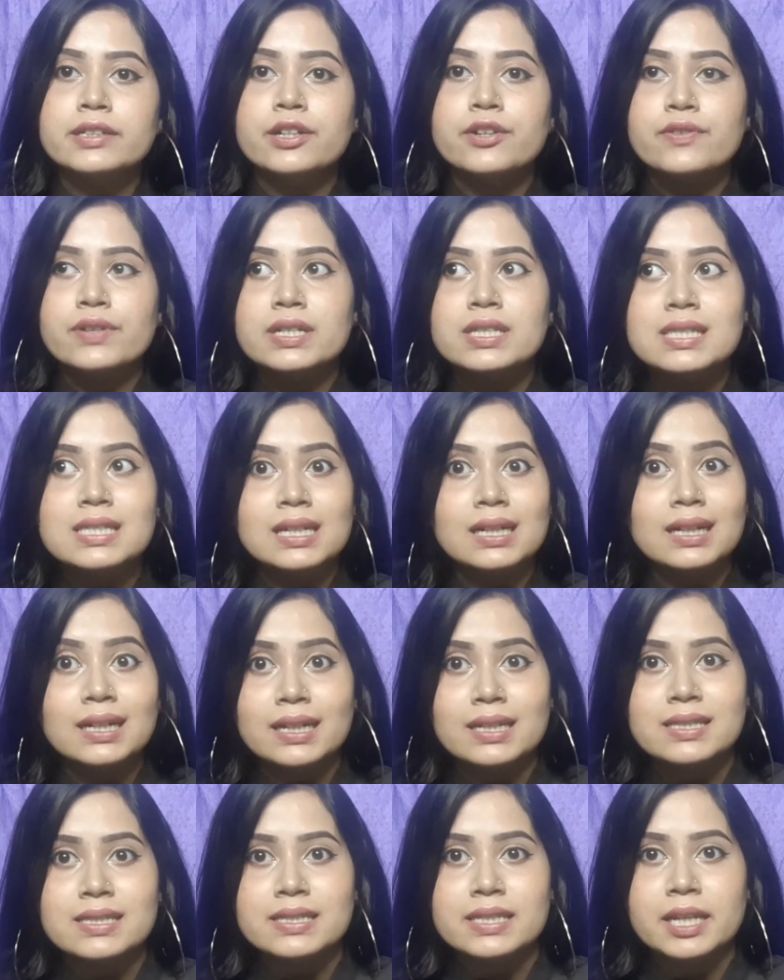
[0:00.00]
there is a
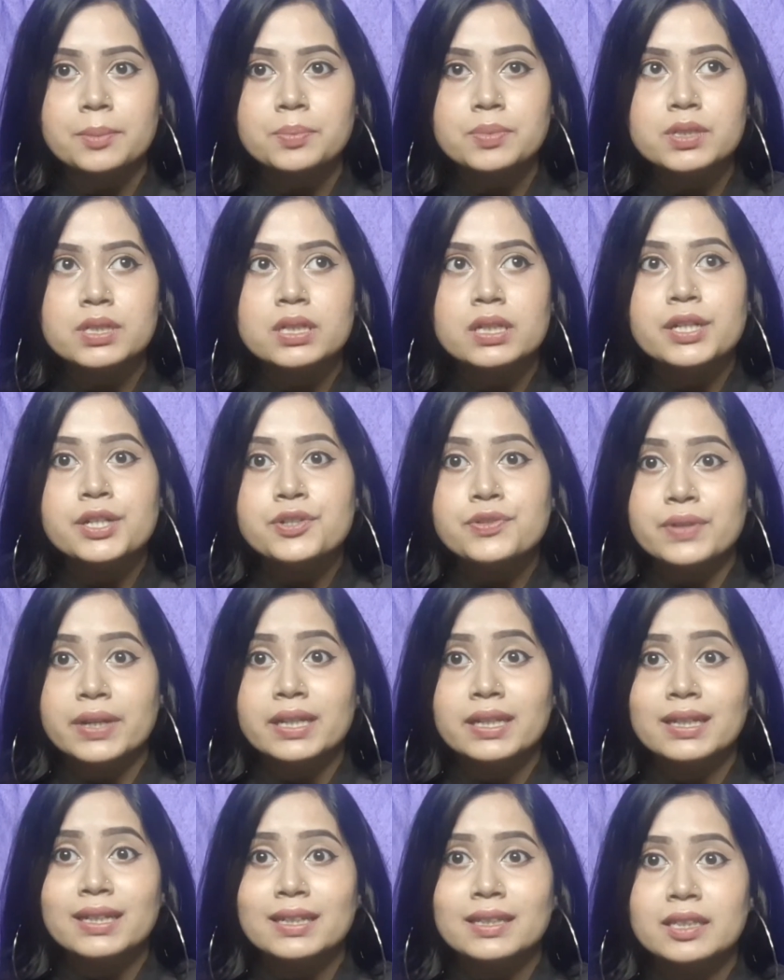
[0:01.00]
concept
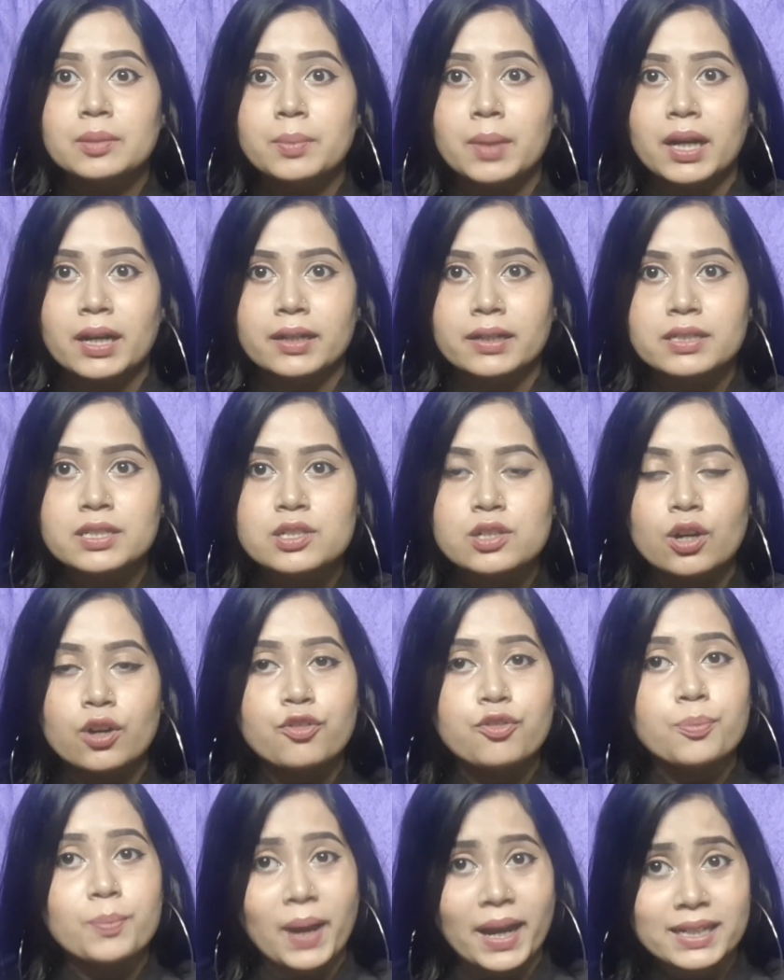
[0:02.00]
trending in the market
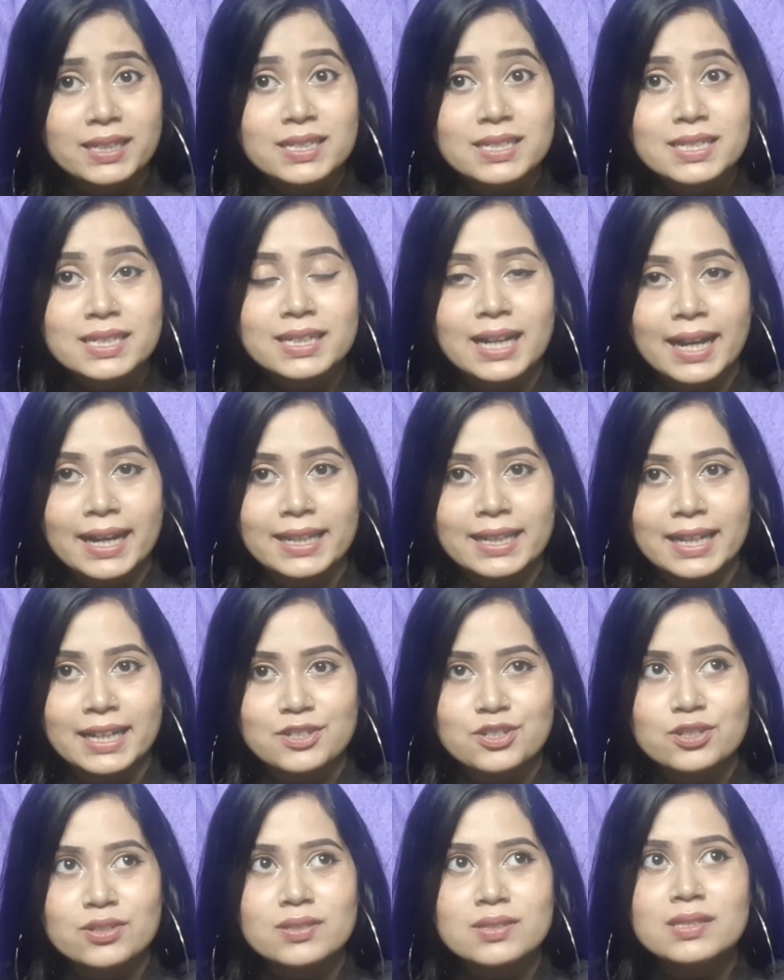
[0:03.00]
of magnetic
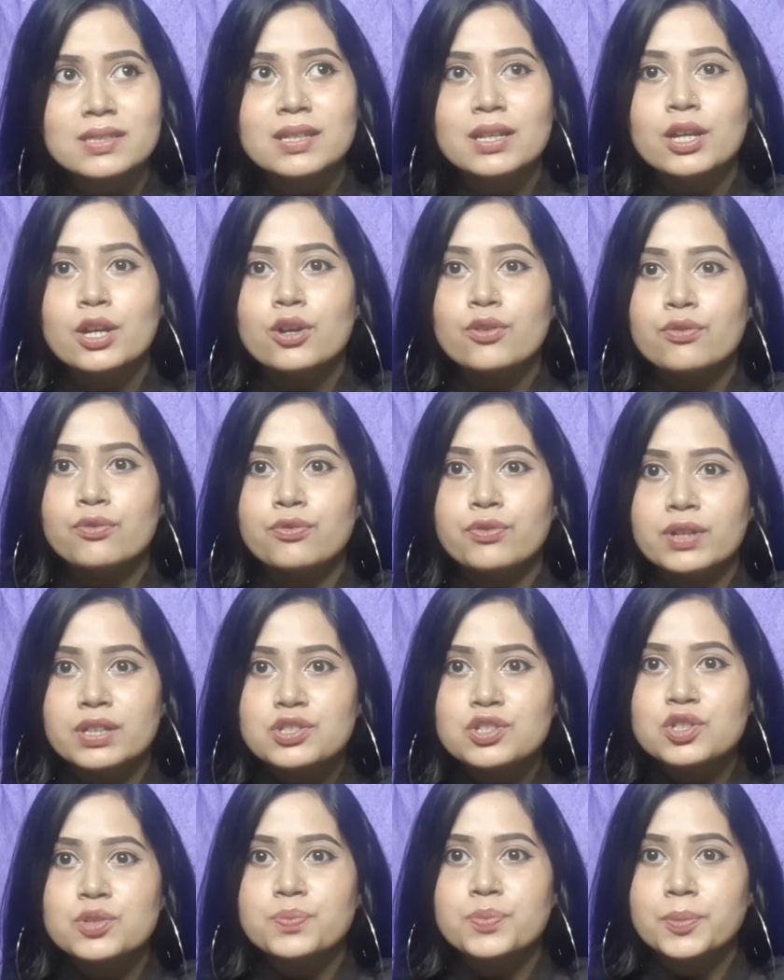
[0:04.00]
eyelashes,
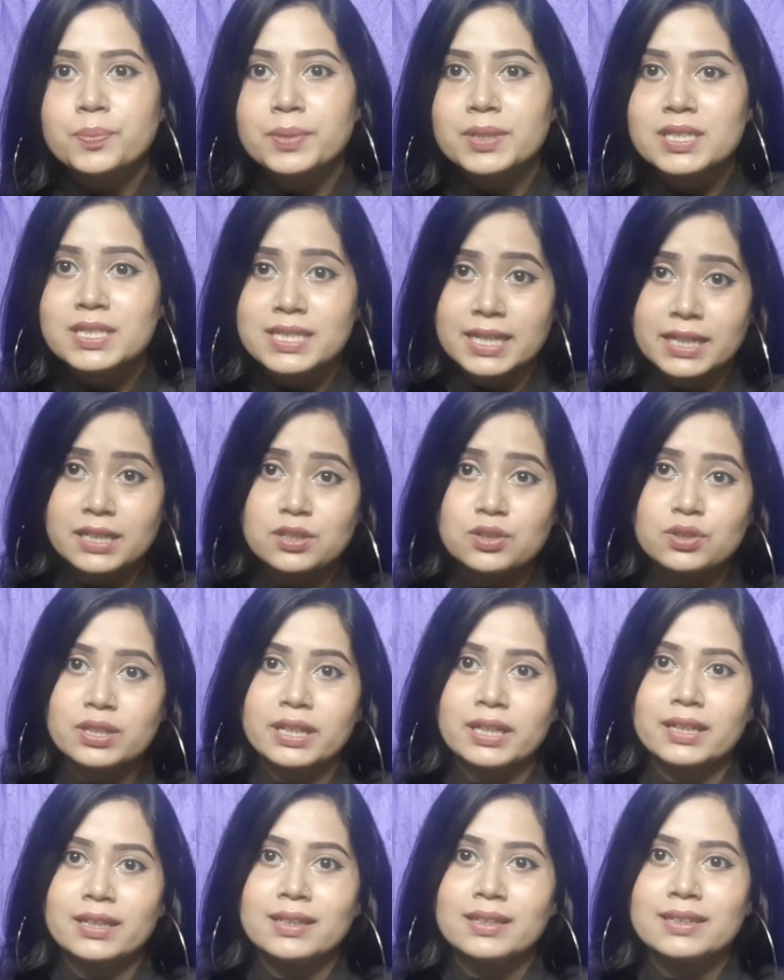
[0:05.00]
which people tend to
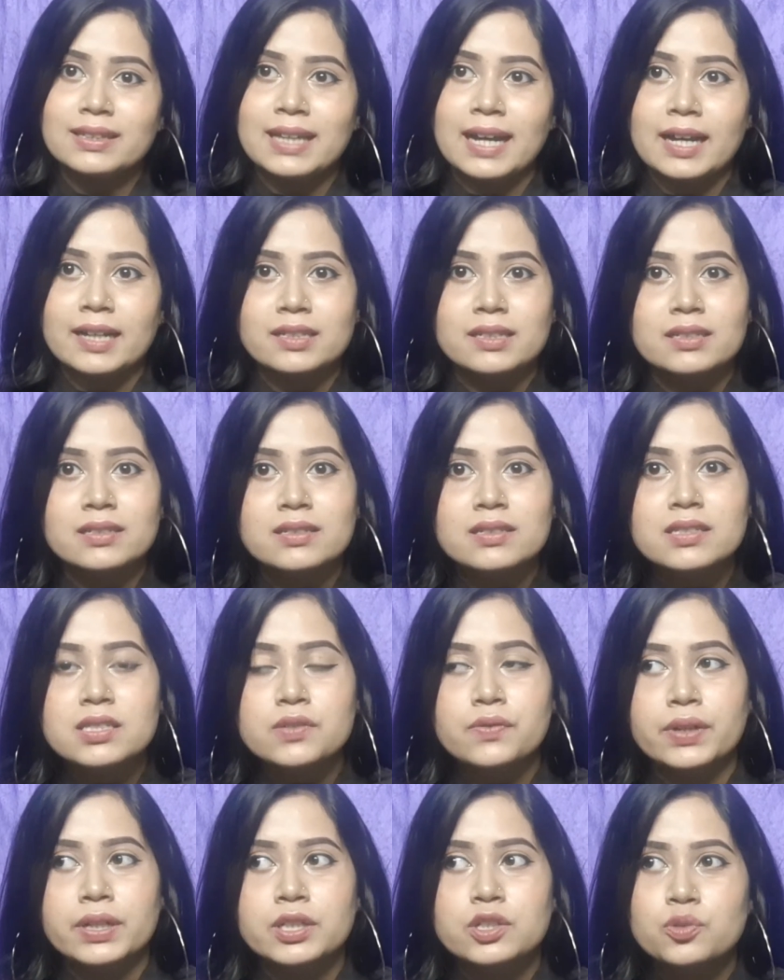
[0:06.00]
think that it is
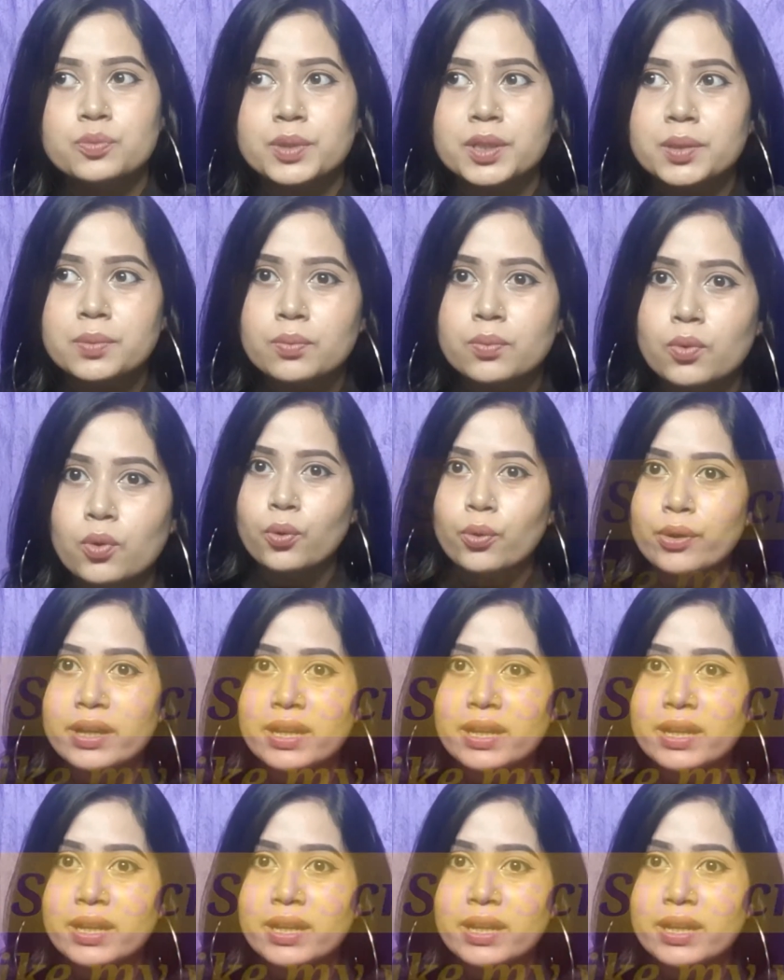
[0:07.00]
going to be more